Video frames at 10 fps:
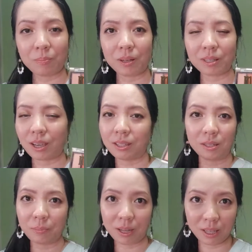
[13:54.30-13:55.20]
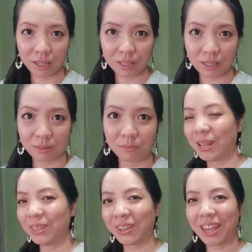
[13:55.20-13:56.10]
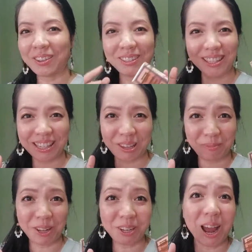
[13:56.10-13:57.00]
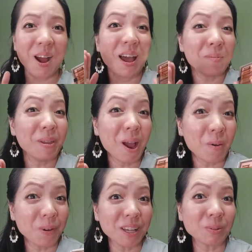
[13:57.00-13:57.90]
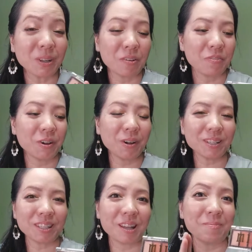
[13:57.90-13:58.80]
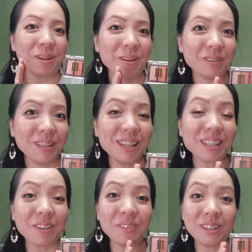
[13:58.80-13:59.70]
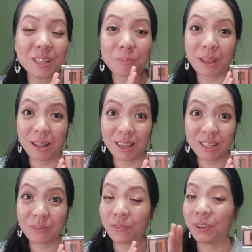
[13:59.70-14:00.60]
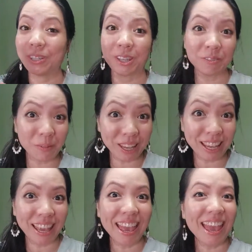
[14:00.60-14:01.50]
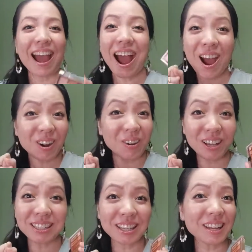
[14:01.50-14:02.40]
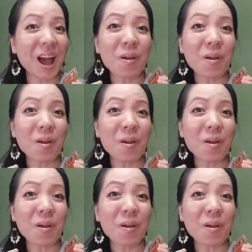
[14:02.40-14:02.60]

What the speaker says: but I didn't buy it. So can you just imagine how happy I was when I found out that Milani is giving this palette for the giveaway? And how excited